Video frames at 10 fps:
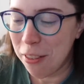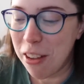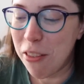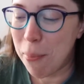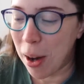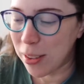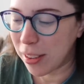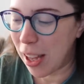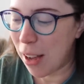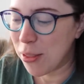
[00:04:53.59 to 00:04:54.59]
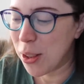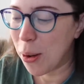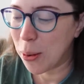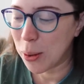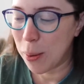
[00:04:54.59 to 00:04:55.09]
Viv barked a laugh to
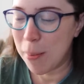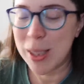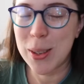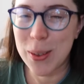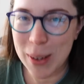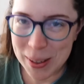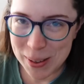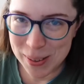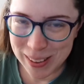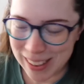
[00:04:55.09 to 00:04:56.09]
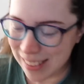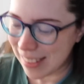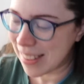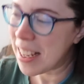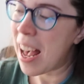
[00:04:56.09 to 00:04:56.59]
the old woman's great
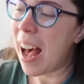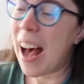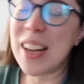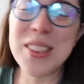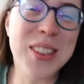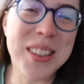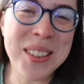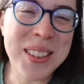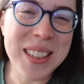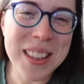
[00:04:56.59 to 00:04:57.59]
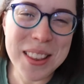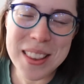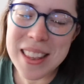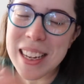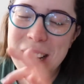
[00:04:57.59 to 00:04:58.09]
annoyance. I just,
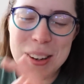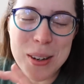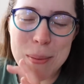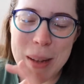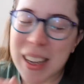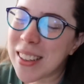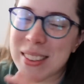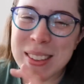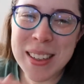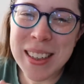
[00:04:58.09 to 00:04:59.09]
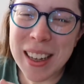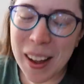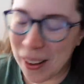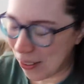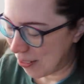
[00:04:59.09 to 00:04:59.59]
the intermix
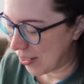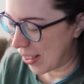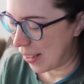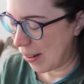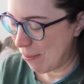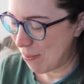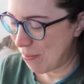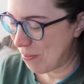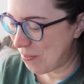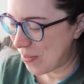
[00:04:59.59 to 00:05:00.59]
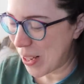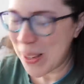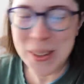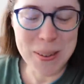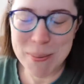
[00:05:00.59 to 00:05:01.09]
of
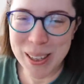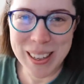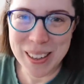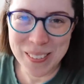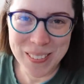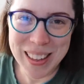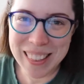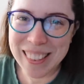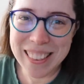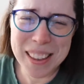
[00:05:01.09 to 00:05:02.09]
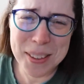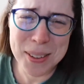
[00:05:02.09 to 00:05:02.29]
humor in with the